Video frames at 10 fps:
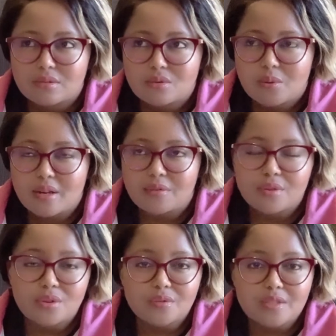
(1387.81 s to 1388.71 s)

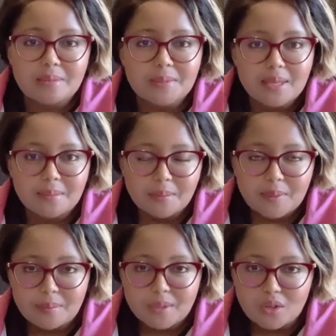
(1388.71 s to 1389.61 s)
25th of September
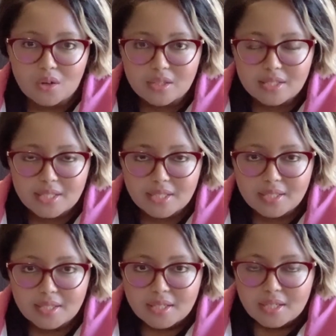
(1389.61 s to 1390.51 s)
public
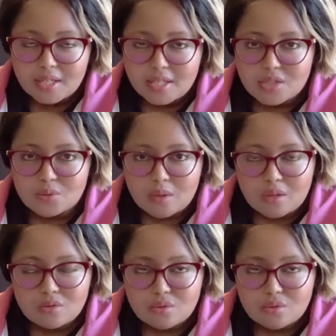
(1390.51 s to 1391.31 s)
holiday as well.